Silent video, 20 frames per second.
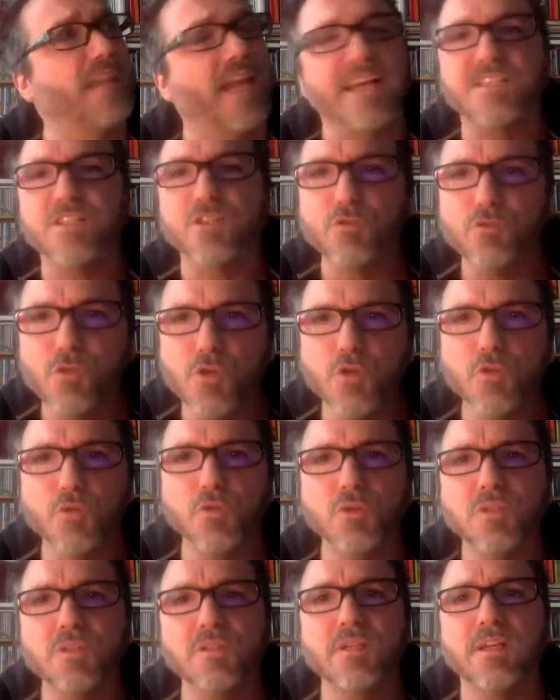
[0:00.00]
as a
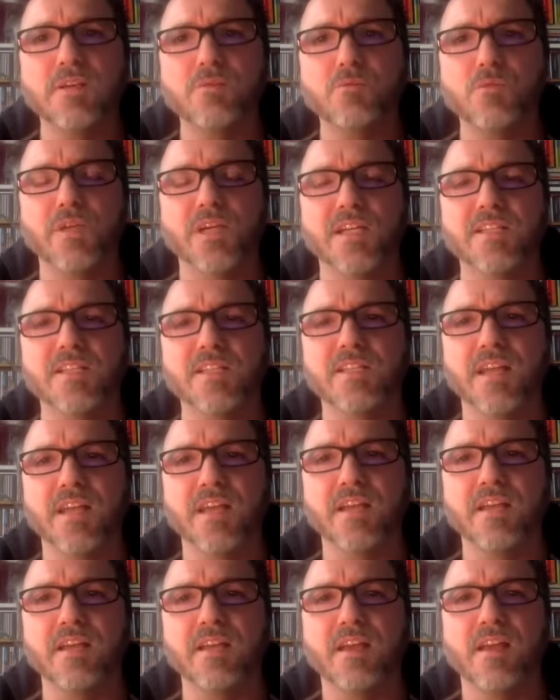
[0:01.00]
rule, one can
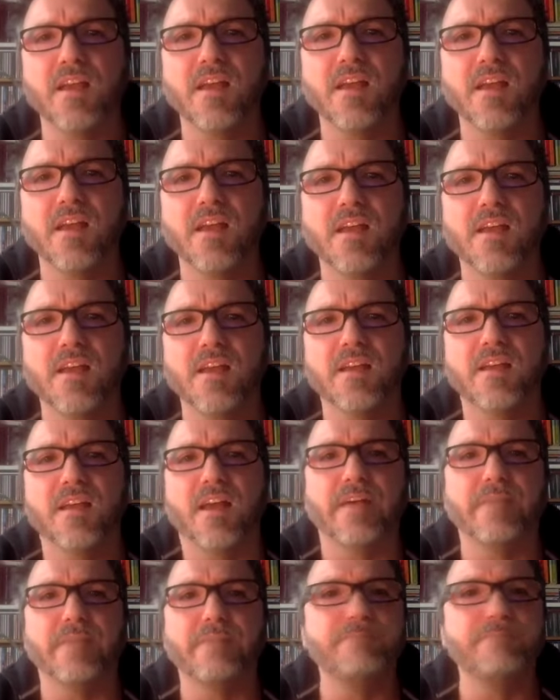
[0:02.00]
say,
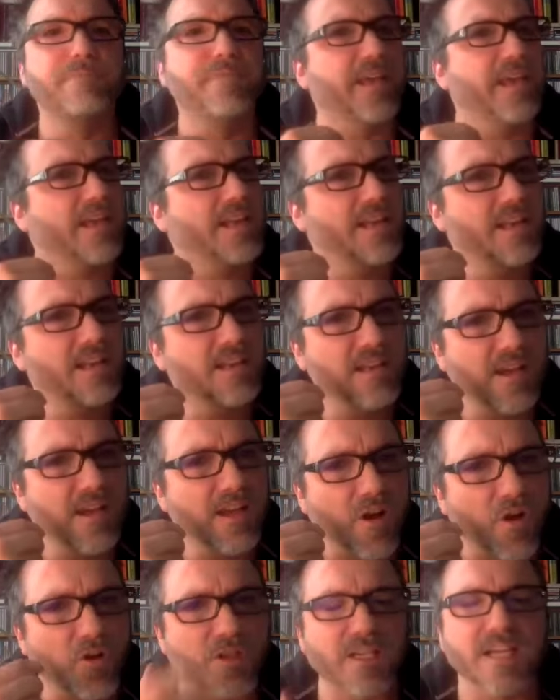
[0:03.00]
they
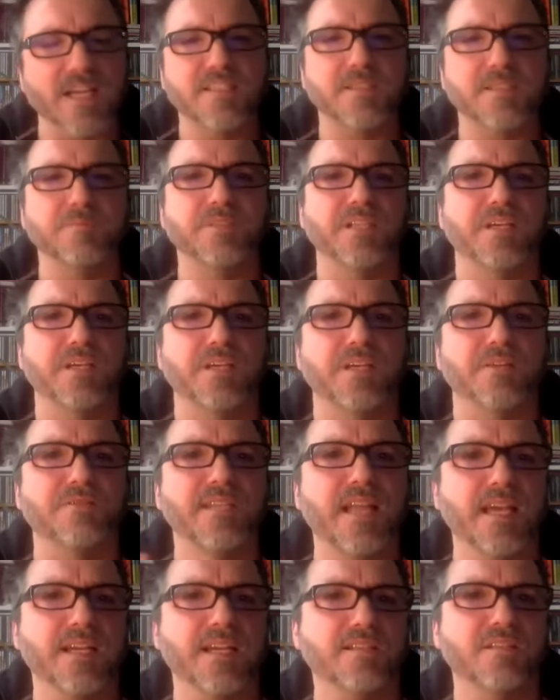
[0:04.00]
organize themselves
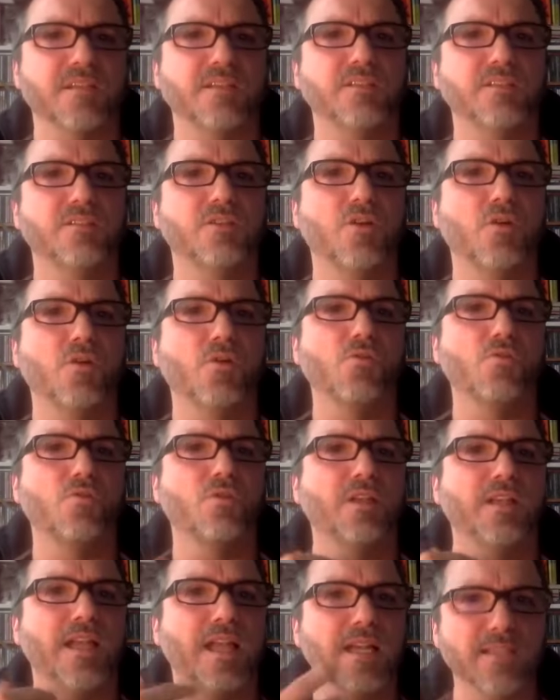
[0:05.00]
less and
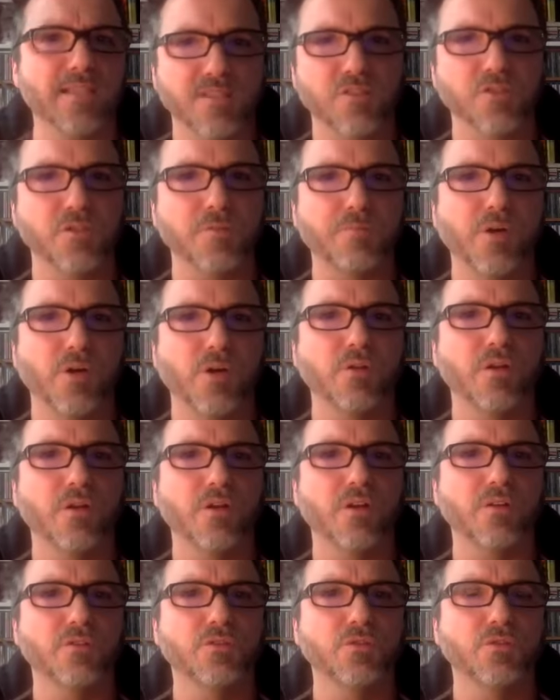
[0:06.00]
go less
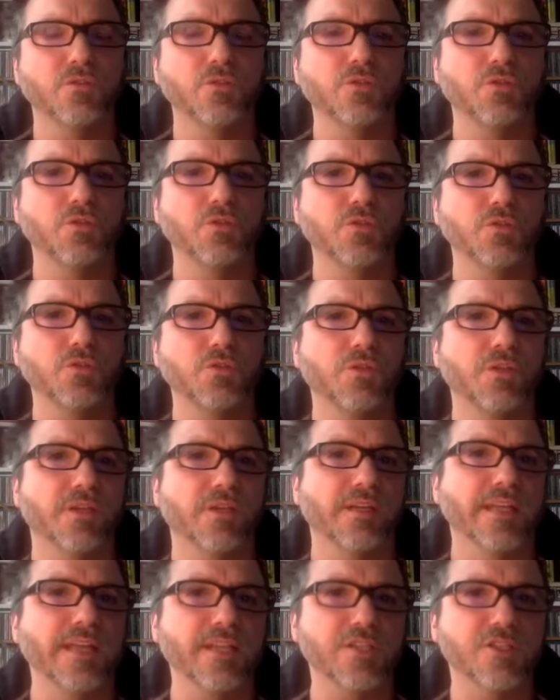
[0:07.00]
to
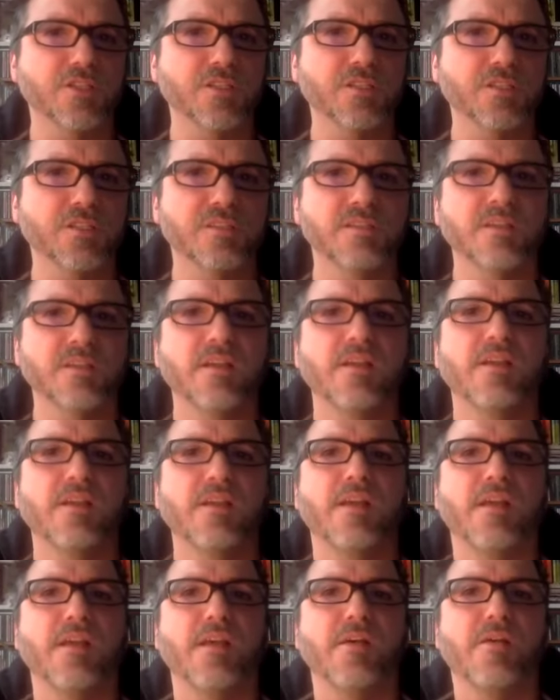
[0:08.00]
elections,
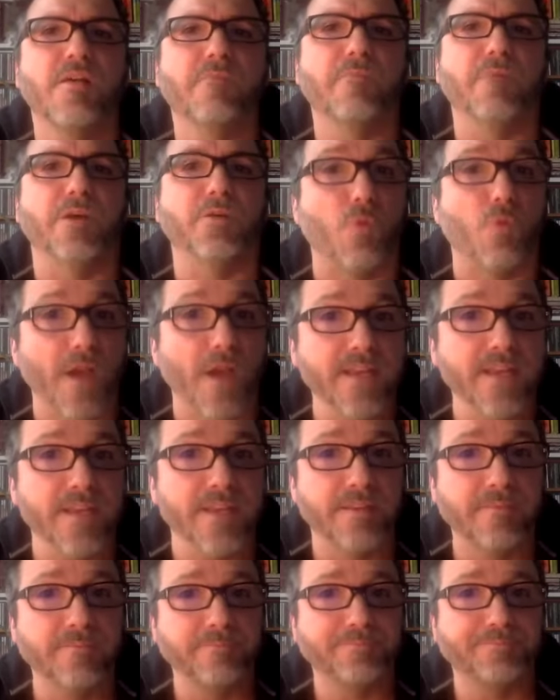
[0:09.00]
but
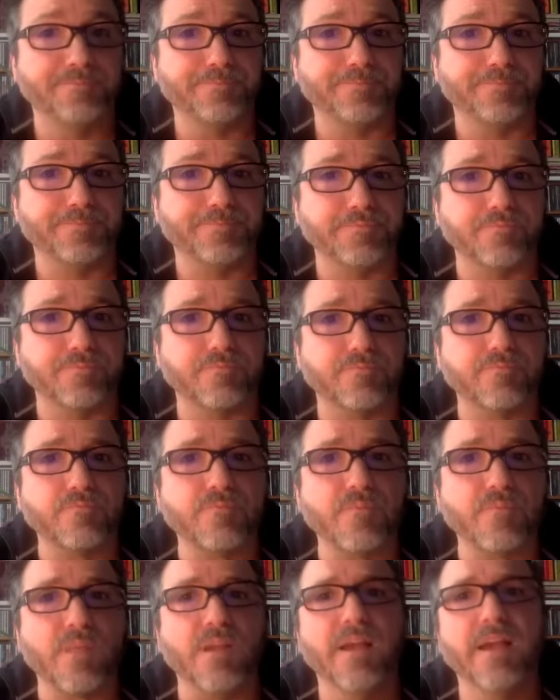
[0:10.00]
when
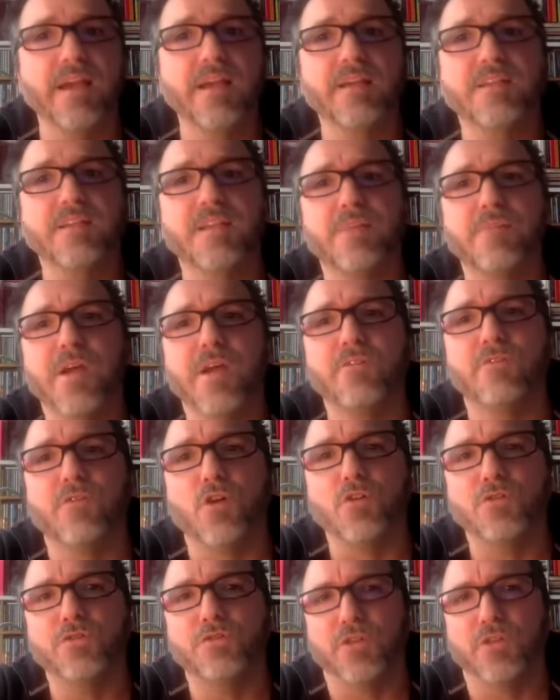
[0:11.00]
they may
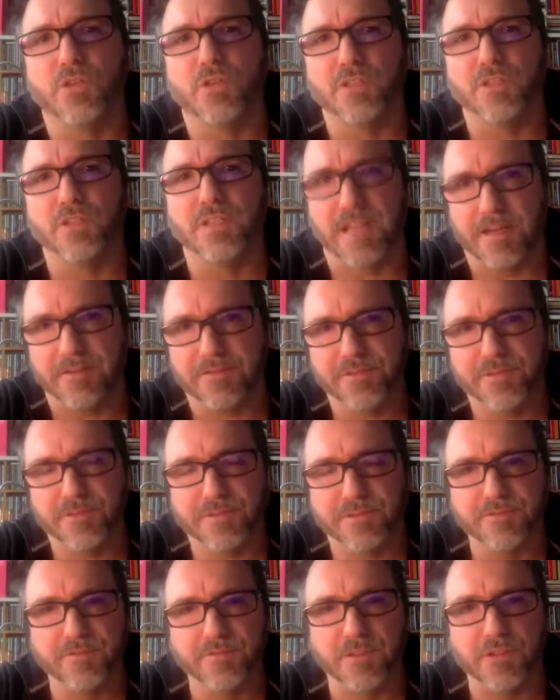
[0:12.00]
vote for the left
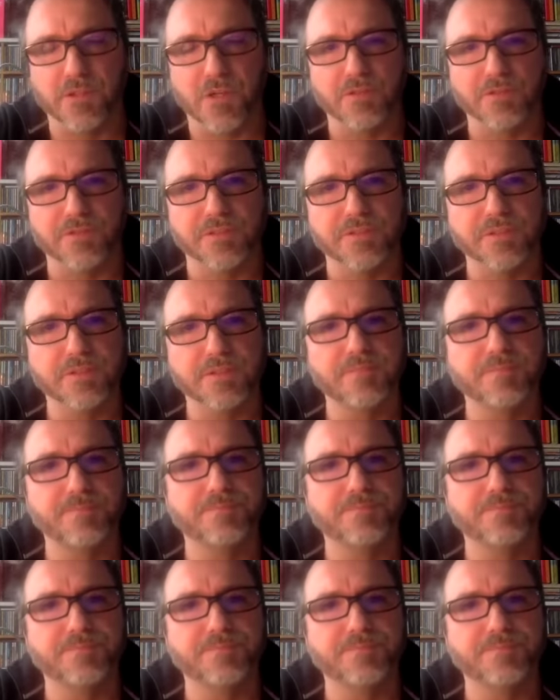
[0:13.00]
very often.